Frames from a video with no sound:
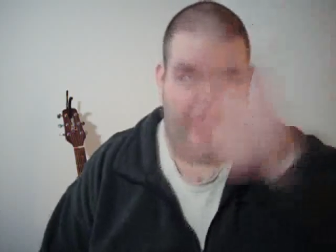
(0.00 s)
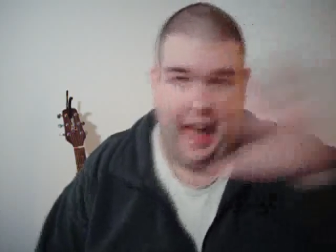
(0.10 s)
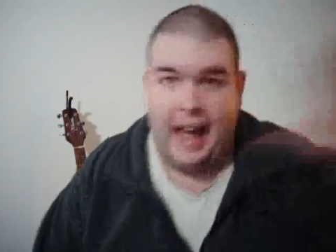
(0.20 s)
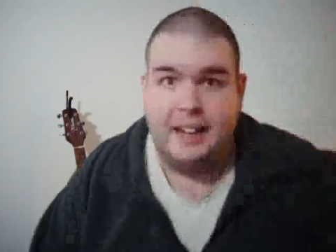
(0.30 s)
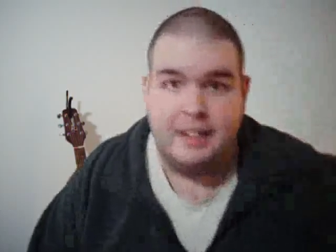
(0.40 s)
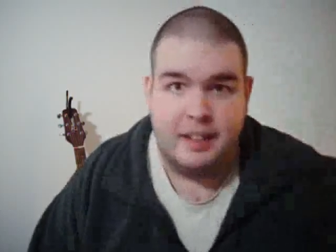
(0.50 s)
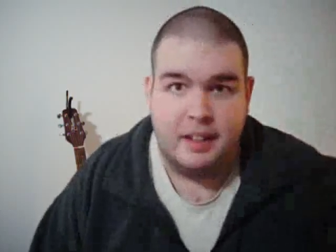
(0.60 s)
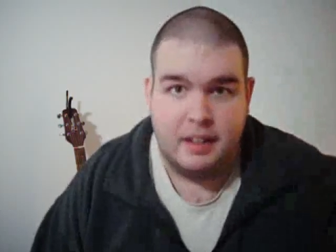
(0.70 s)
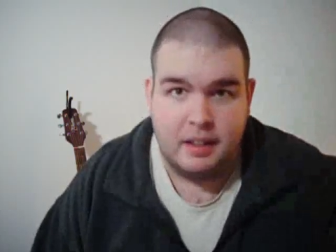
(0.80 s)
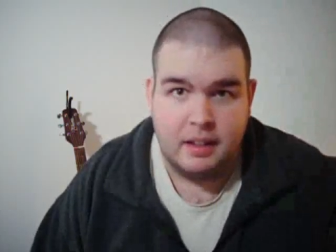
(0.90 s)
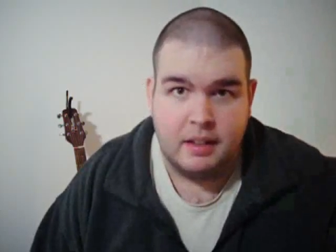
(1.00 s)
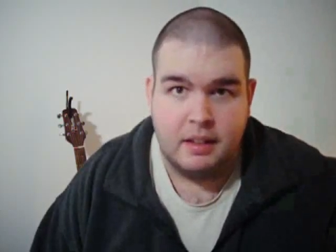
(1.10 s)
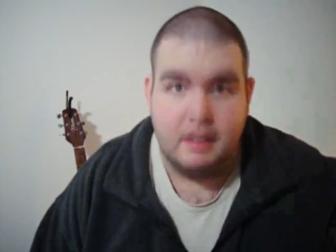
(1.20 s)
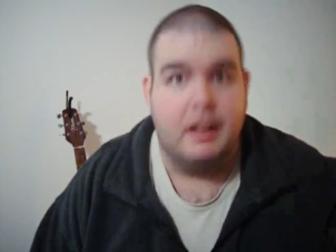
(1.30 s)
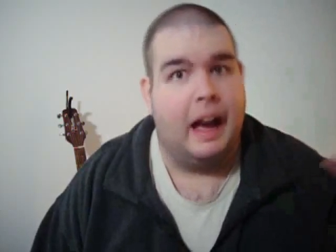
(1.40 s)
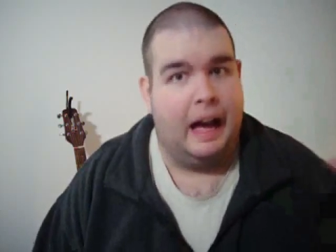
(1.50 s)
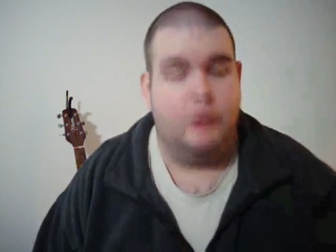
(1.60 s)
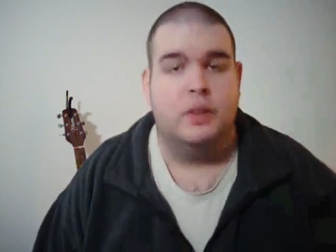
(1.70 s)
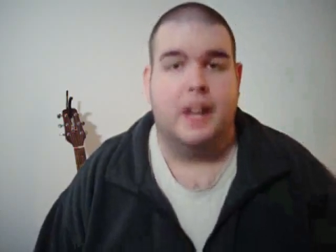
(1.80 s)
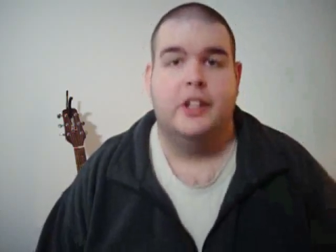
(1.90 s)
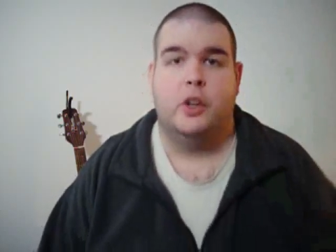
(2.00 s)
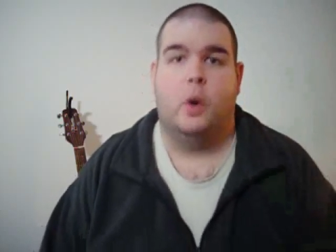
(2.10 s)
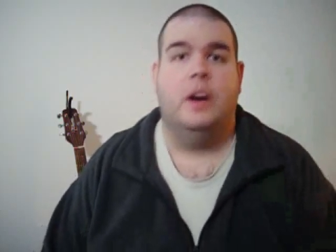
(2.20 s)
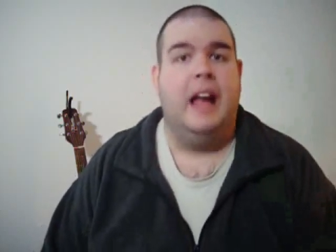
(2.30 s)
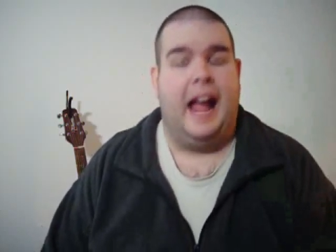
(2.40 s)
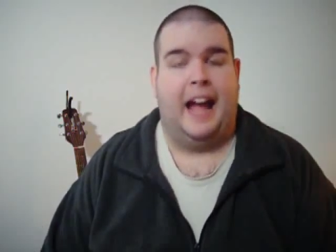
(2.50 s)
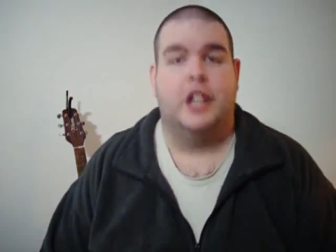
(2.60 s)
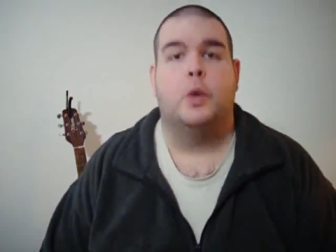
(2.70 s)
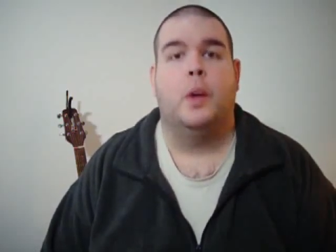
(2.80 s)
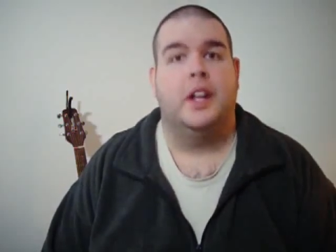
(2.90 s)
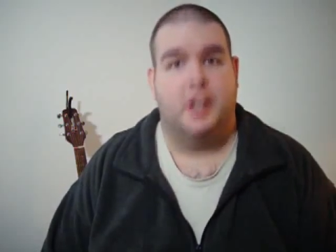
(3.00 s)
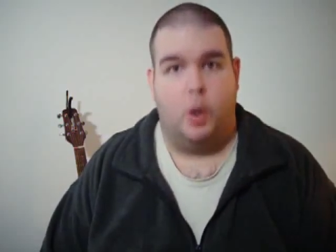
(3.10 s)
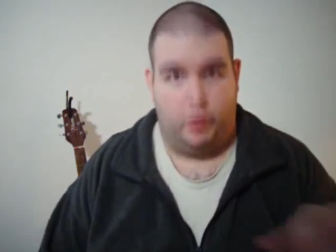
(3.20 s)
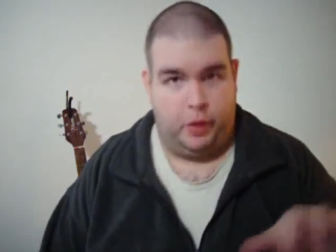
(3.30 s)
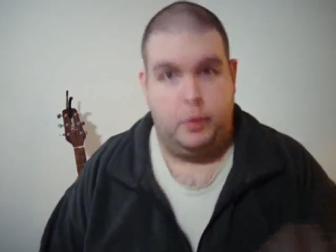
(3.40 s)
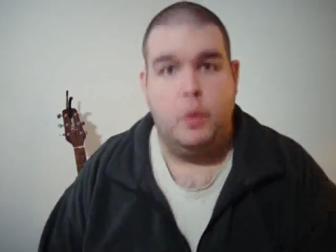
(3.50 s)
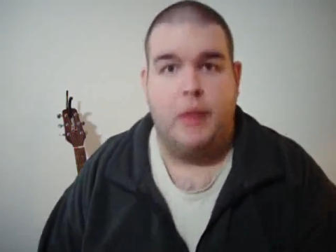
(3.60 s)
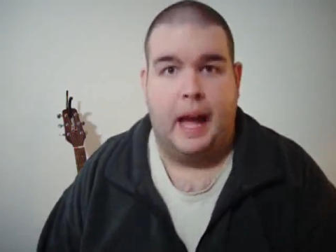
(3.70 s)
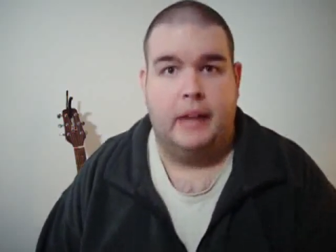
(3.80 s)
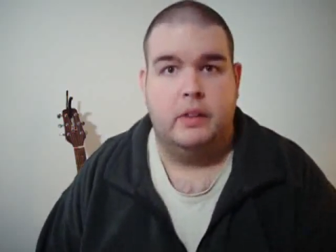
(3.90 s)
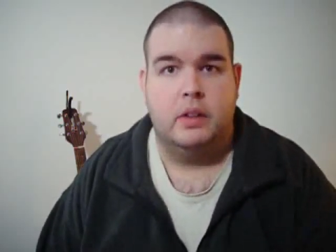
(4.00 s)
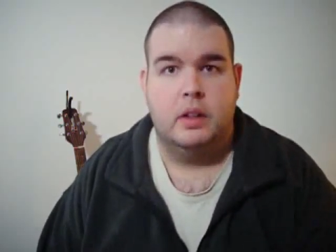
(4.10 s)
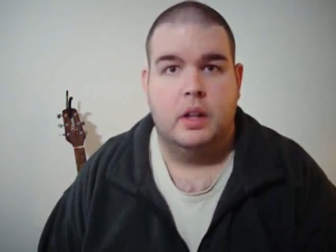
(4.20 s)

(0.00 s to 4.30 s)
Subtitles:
that outside your door and you're willing to go through that,